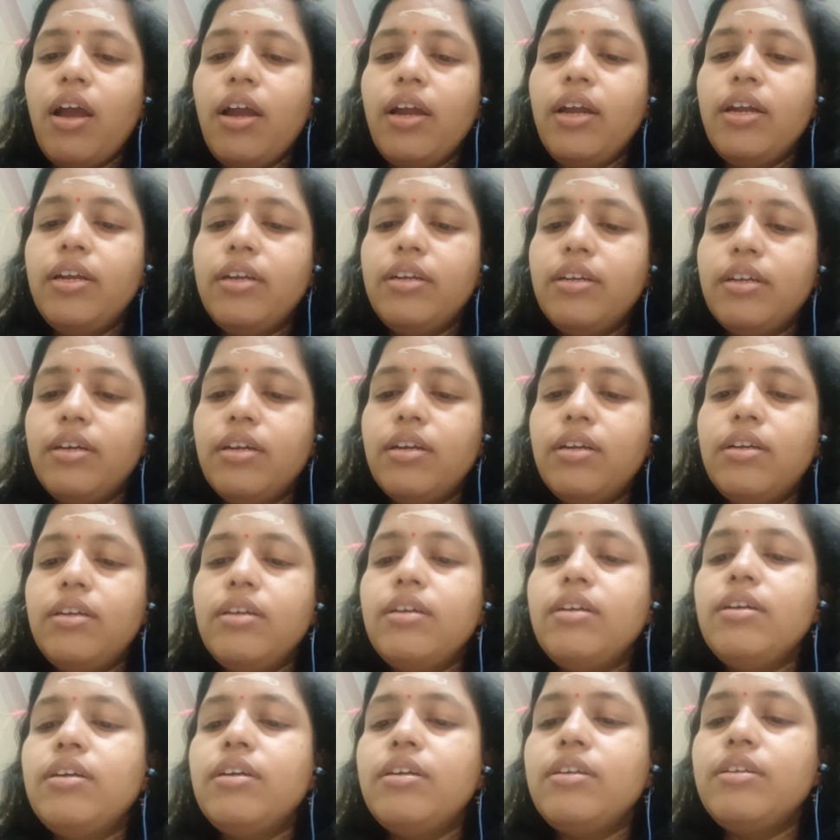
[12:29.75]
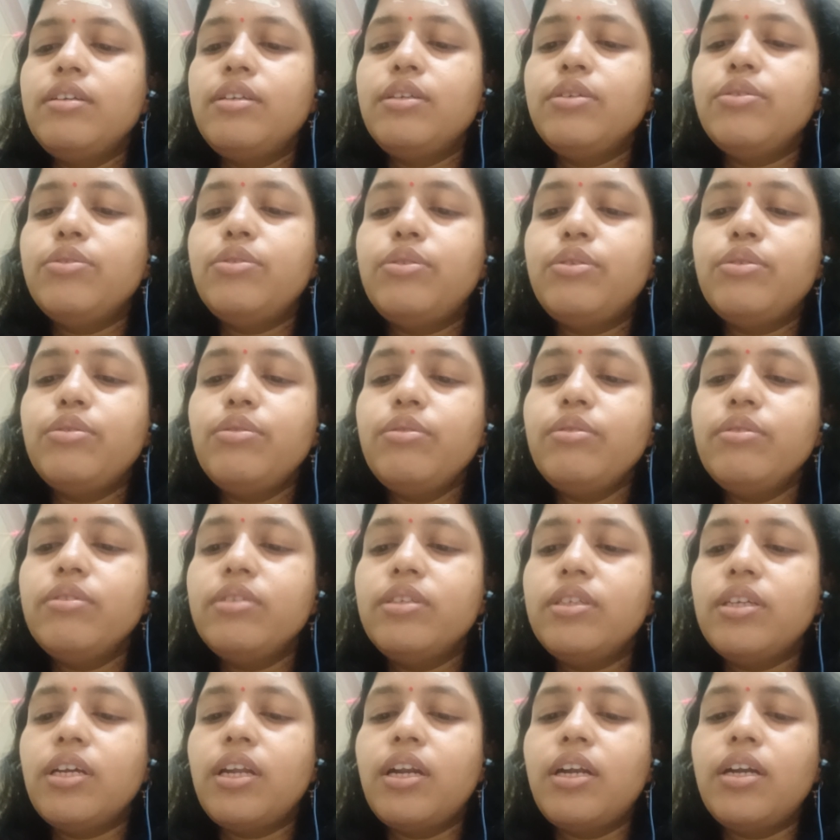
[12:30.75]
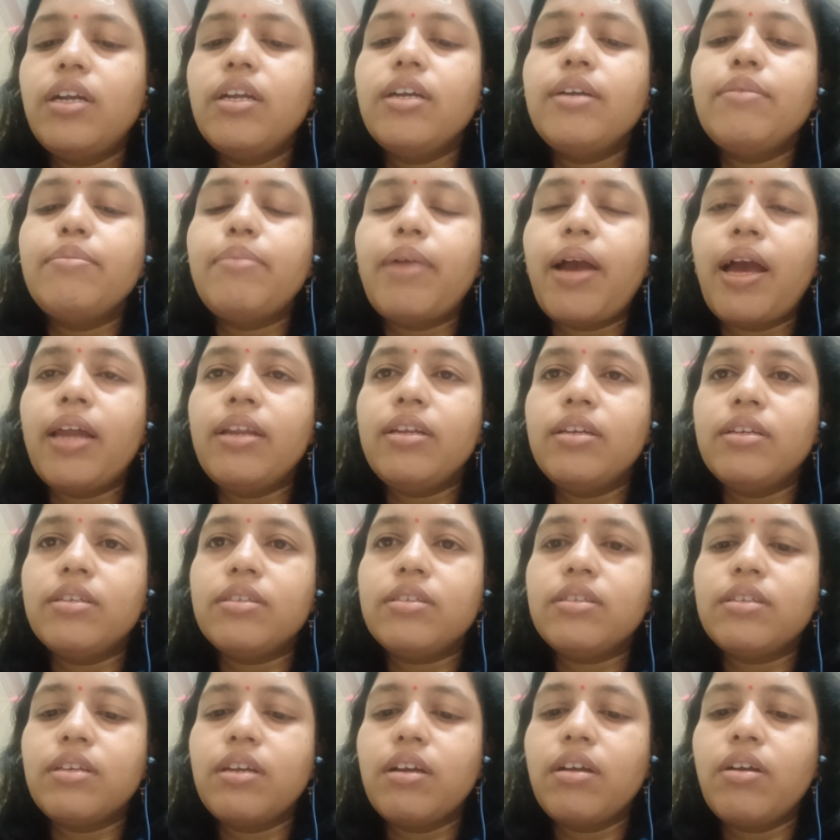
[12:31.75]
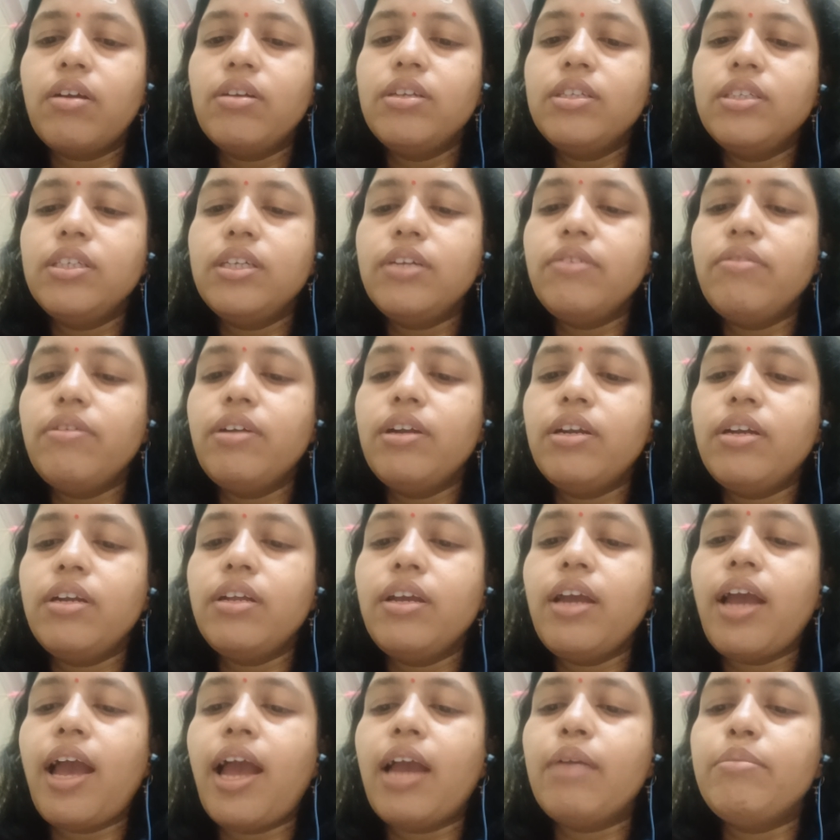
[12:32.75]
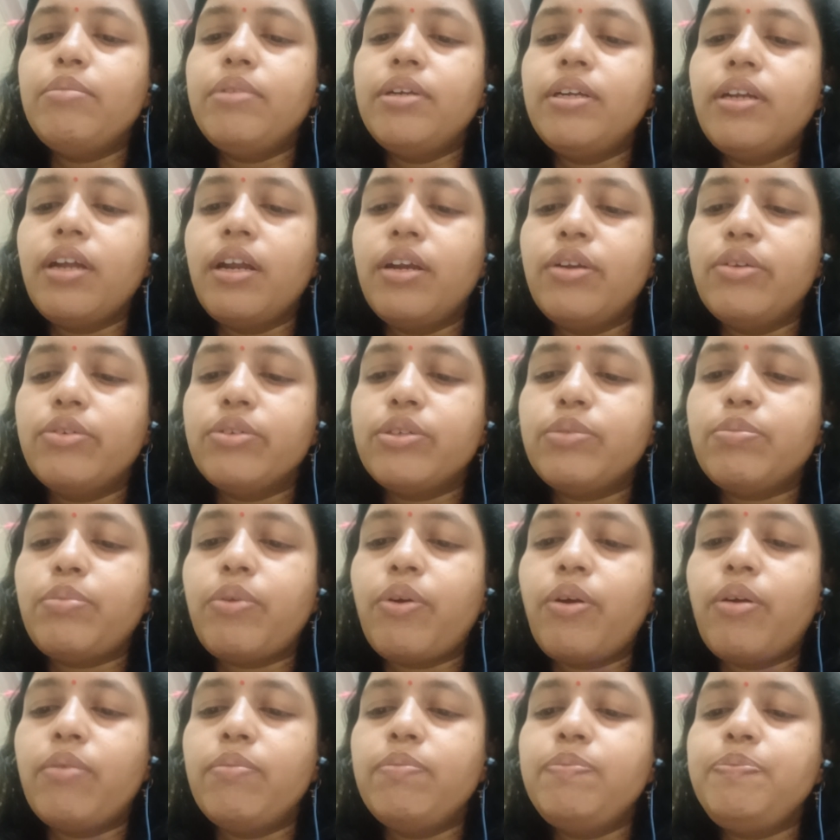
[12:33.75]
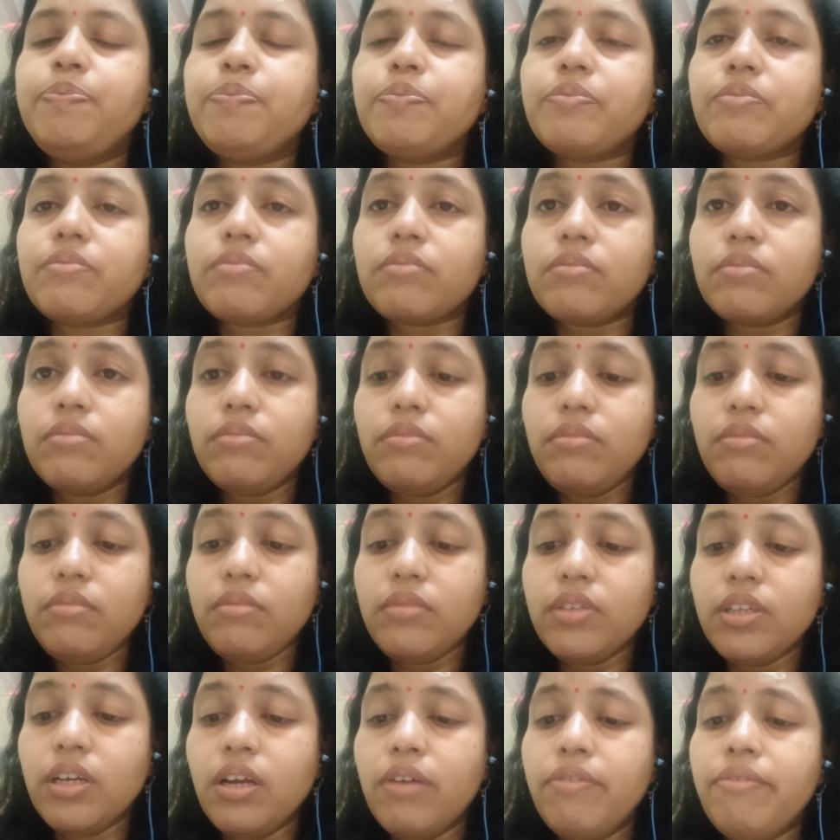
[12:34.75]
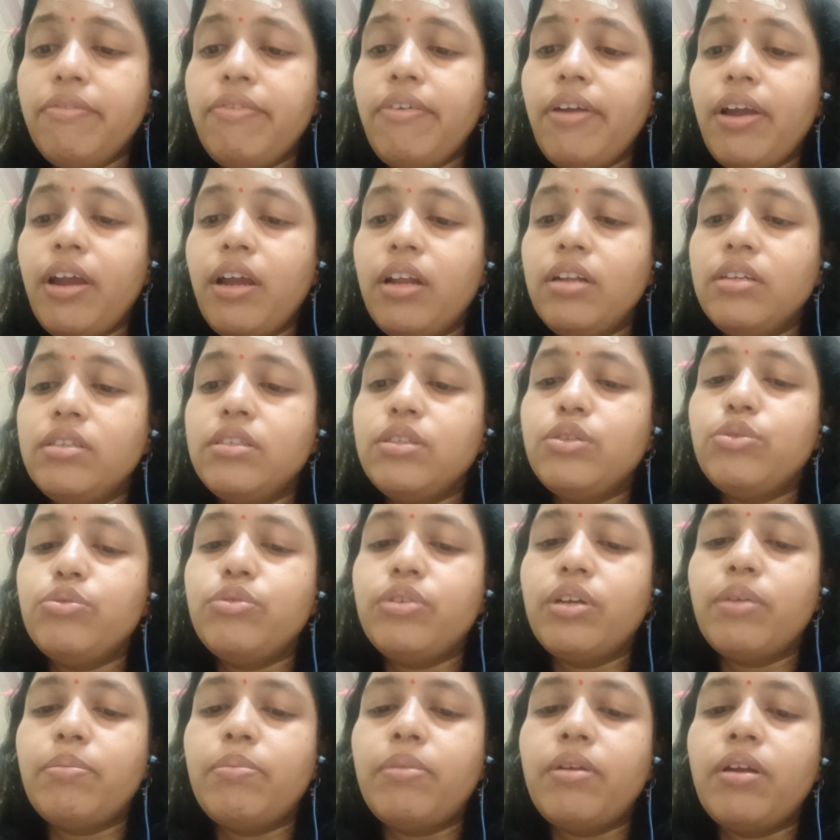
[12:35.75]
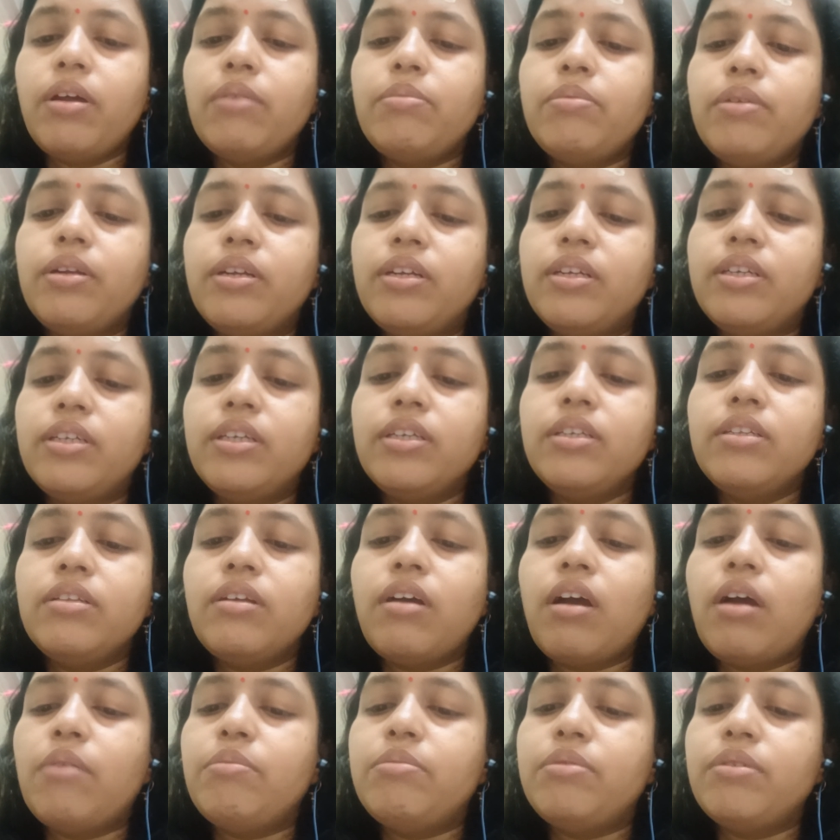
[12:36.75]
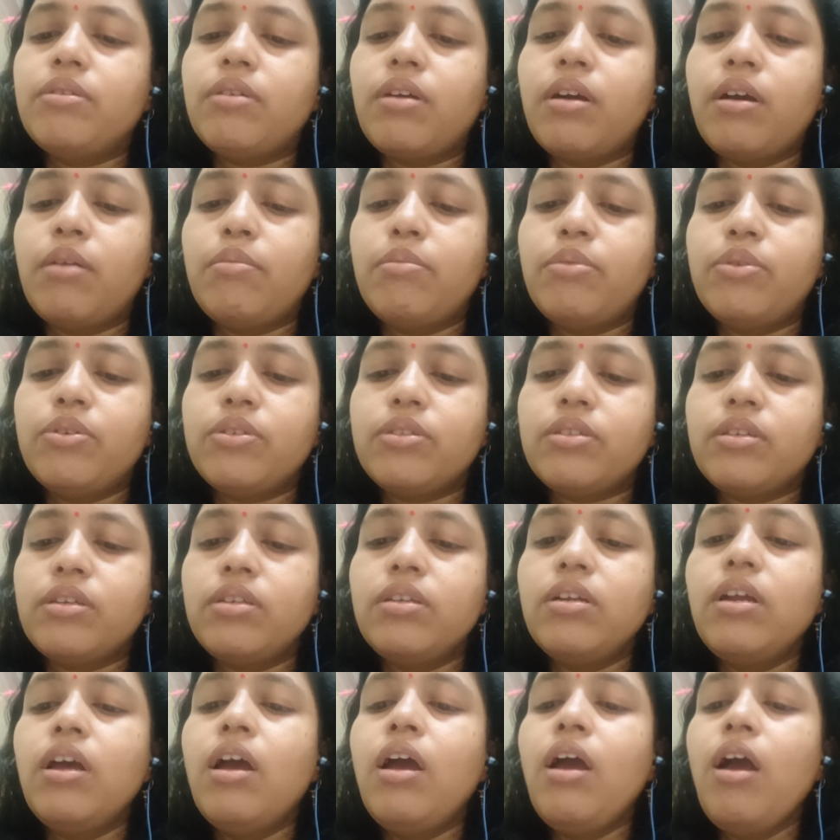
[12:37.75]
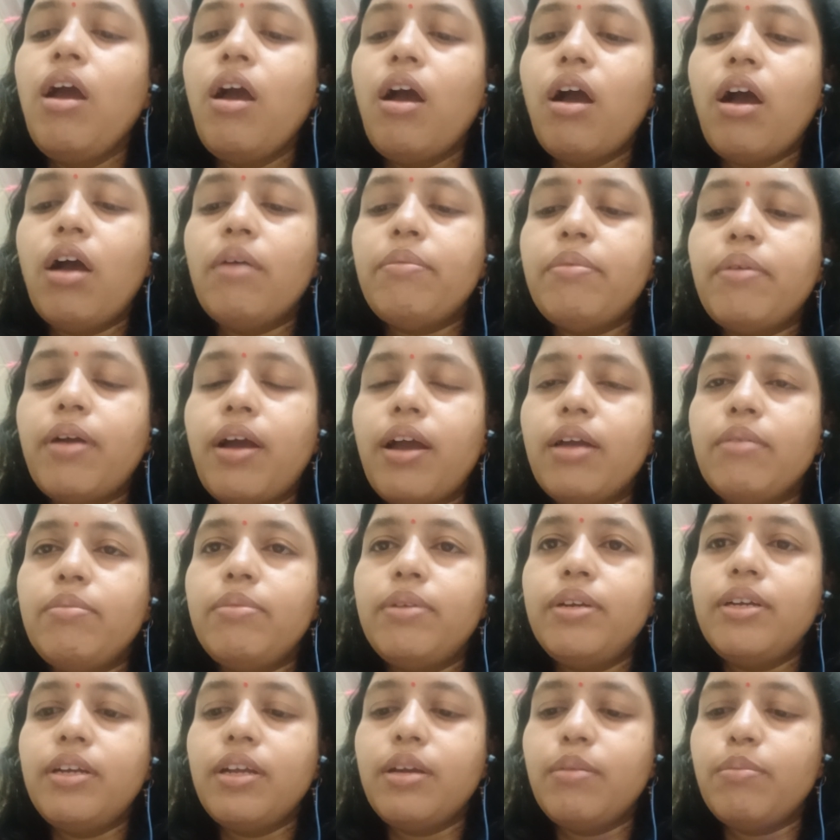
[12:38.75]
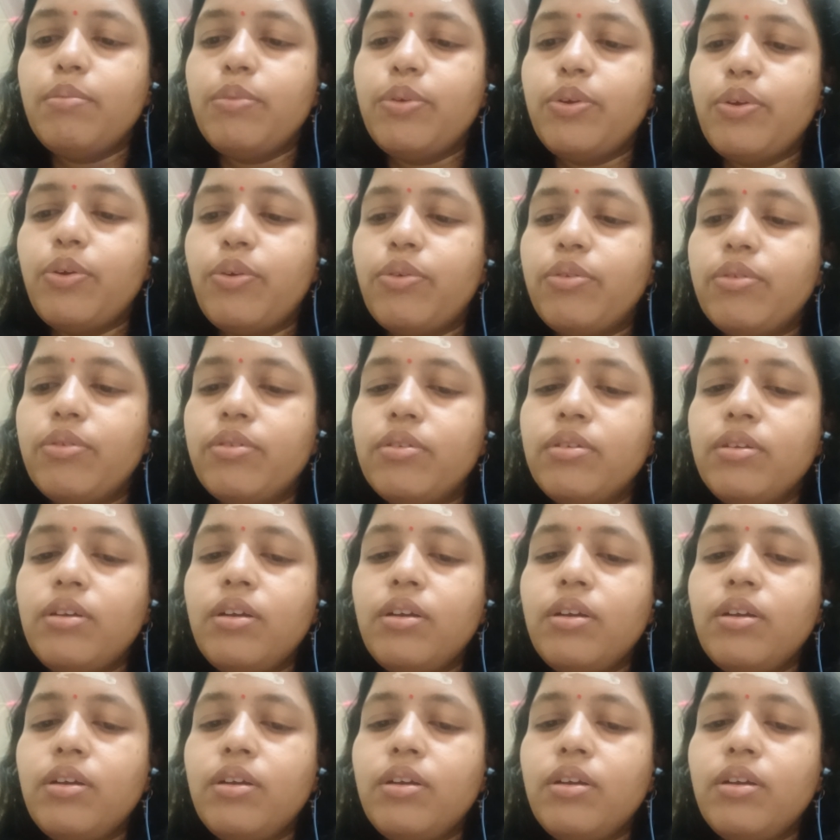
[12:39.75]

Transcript: hindered due to genetic barriers. Consequently, hybrid endosperm fails to develop, leading the abortion of a hybrid embryo.